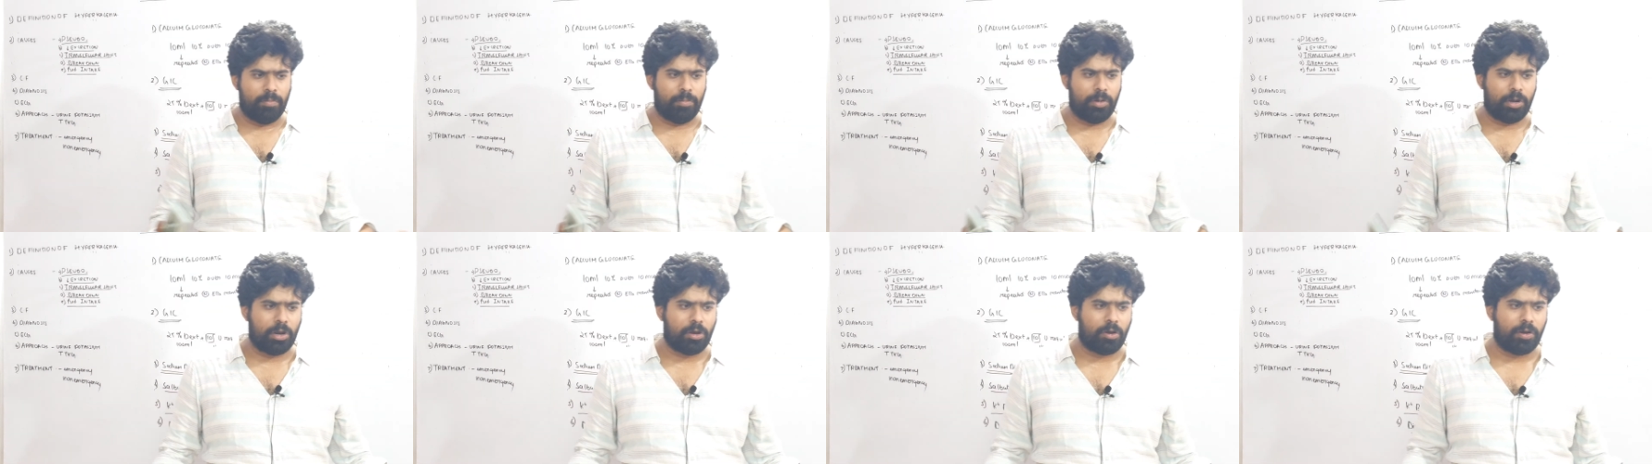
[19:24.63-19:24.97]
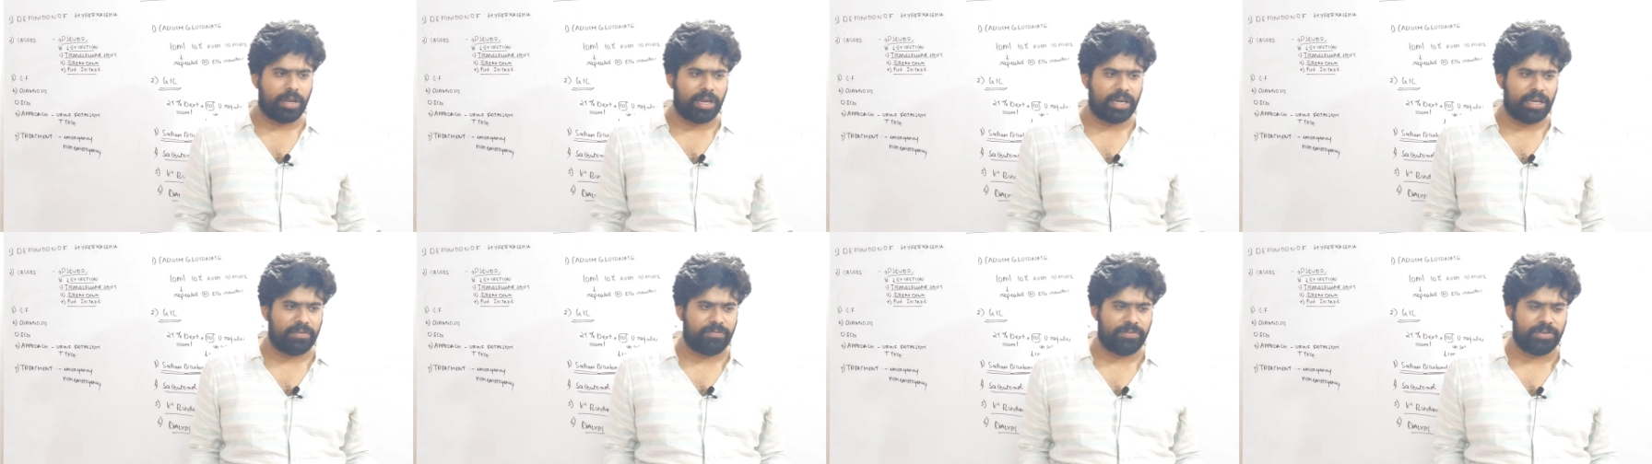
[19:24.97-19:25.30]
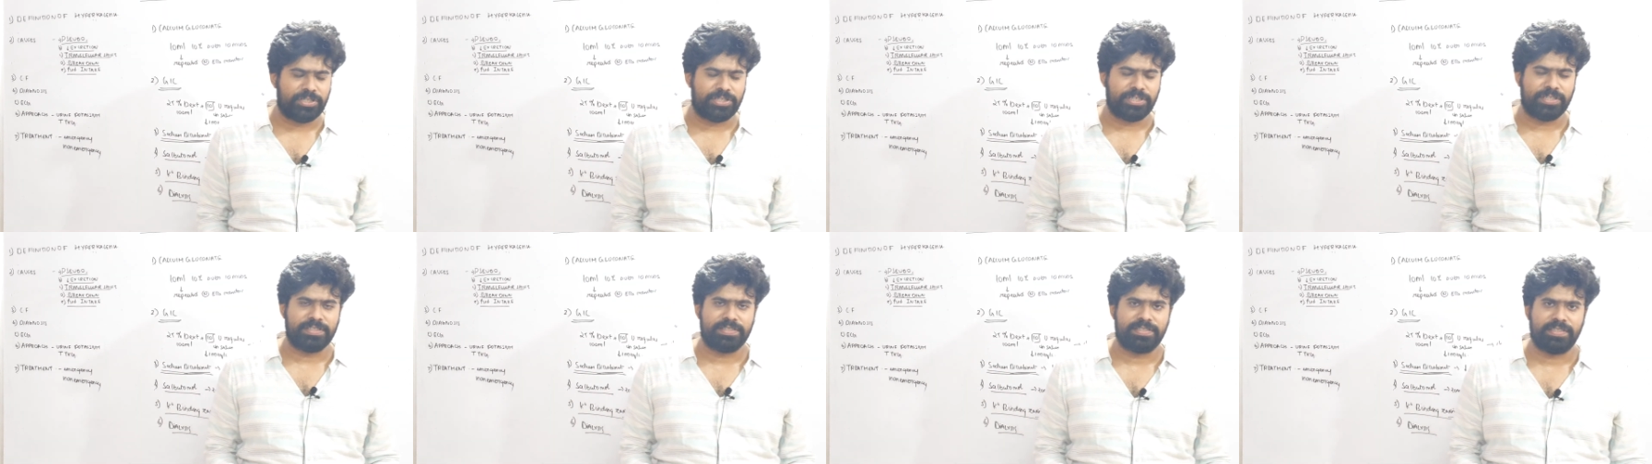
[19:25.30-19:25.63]
Melanocortin
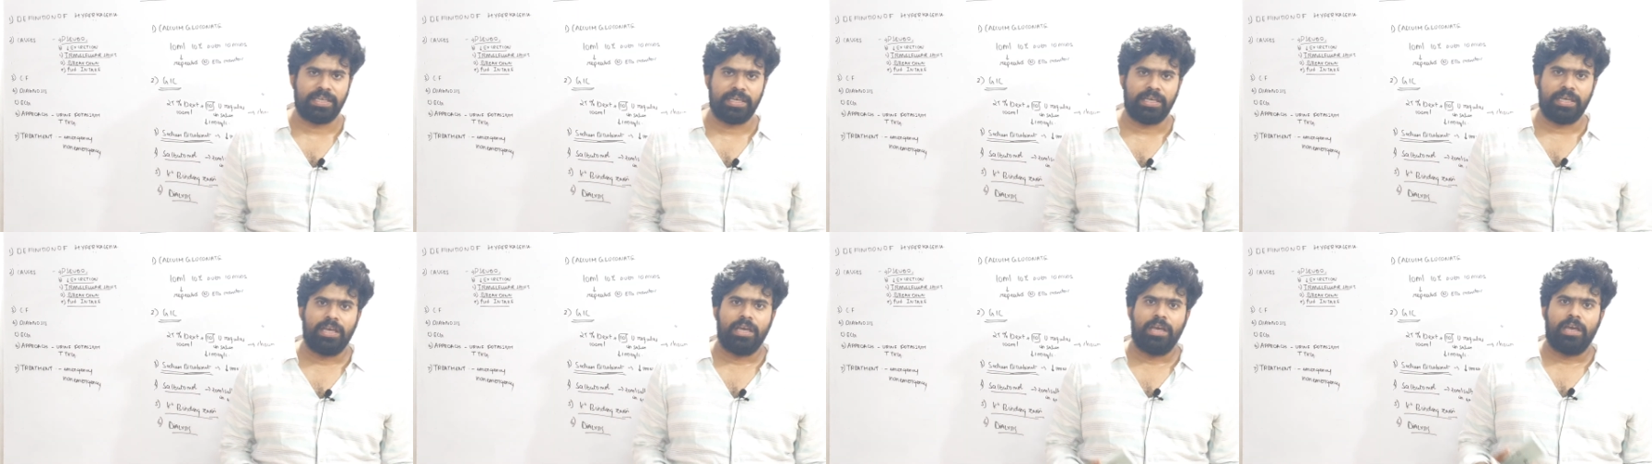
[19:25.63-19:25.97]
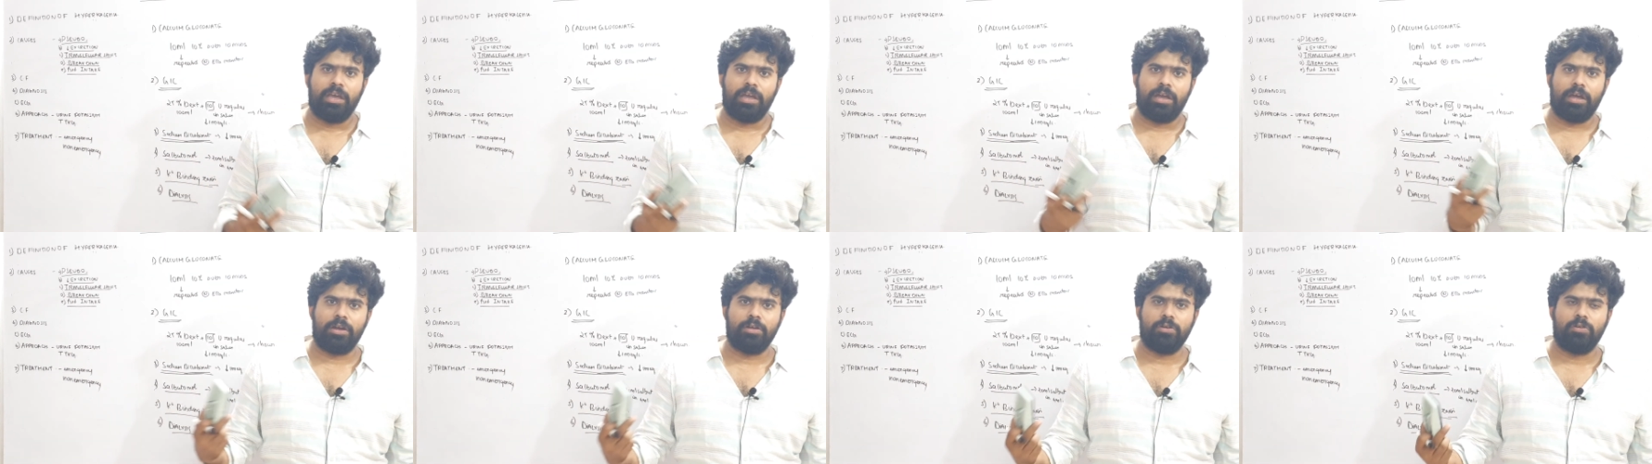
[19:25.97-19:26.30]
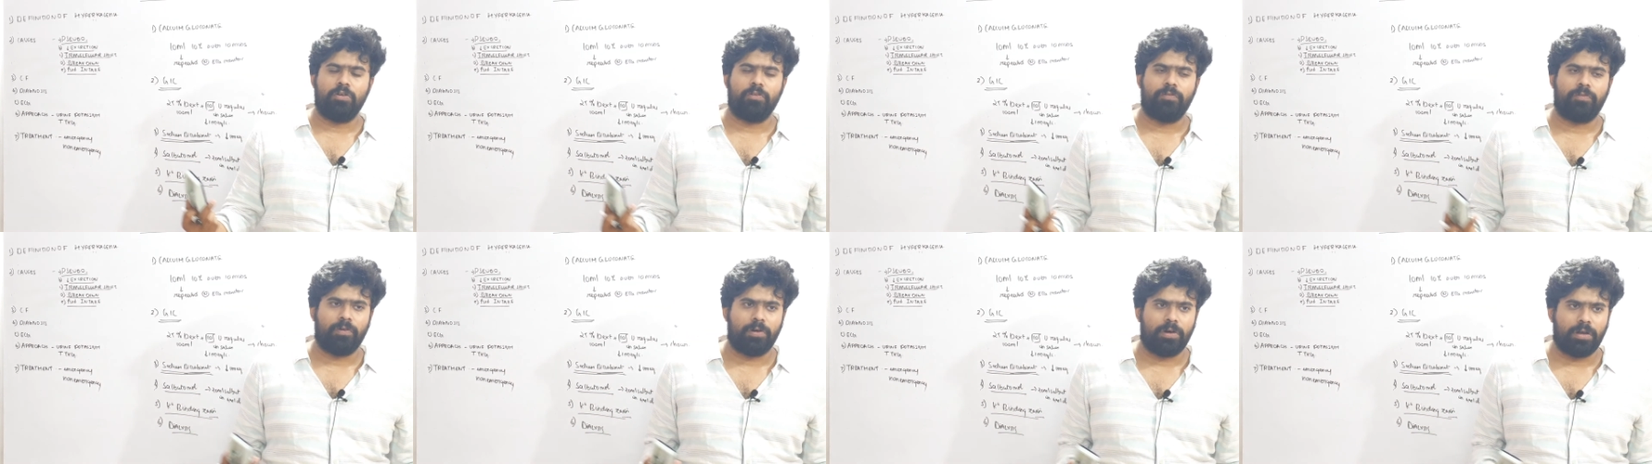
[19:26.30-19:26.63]
deficiency, you have to
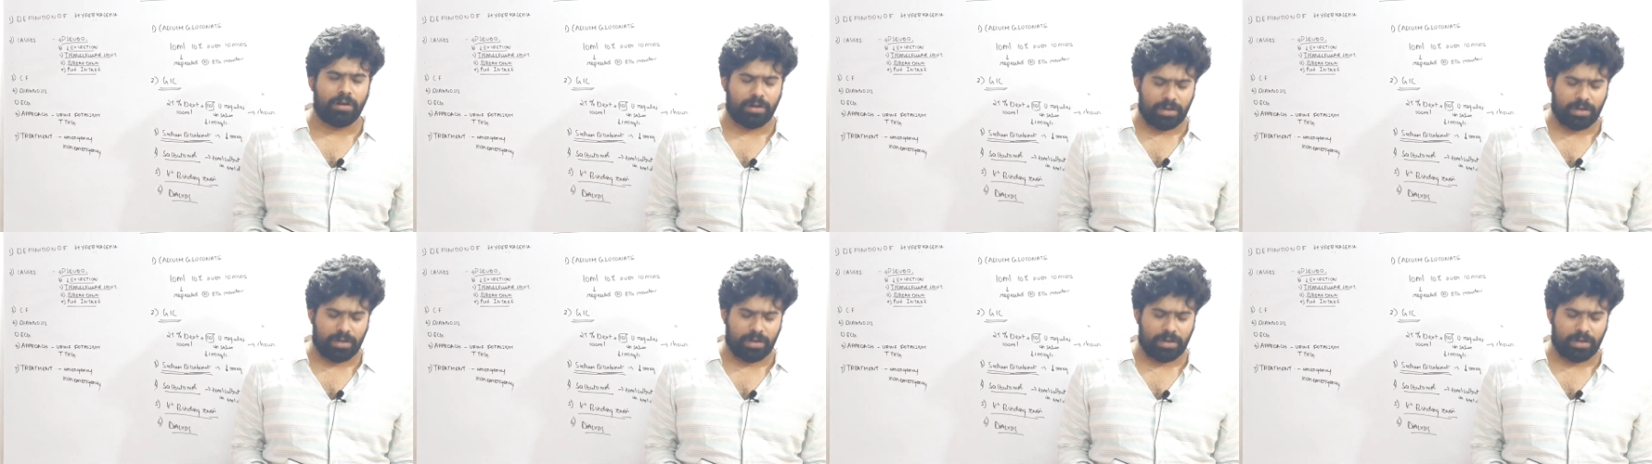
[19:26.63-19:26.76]
go for